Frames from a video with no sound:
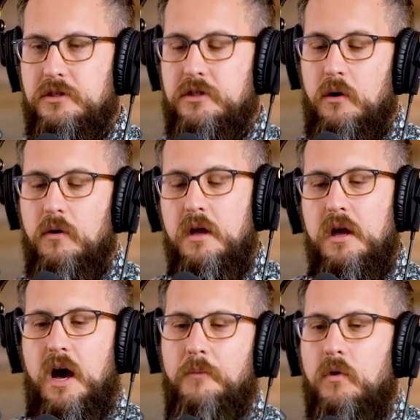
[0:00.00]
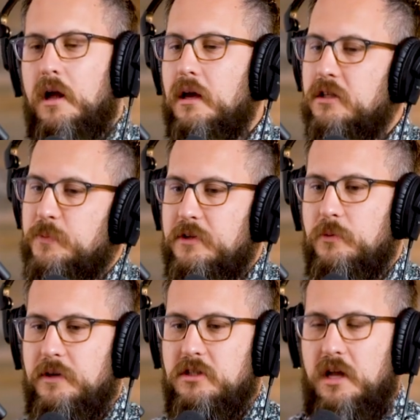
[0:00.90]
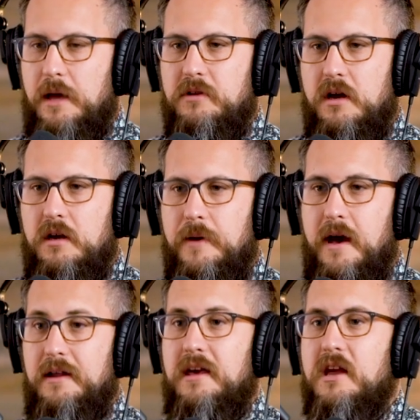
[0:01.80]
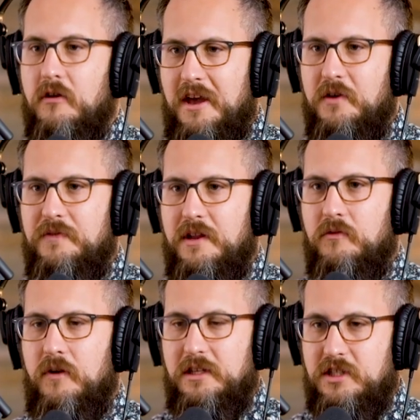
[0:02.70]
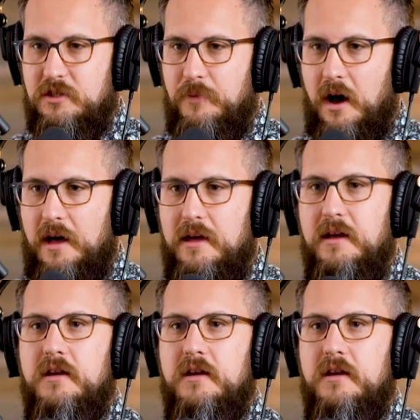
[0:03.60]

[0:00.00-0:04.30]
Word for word: So um, we're not going to spend too much time talking about how to get your AOV to the right spot.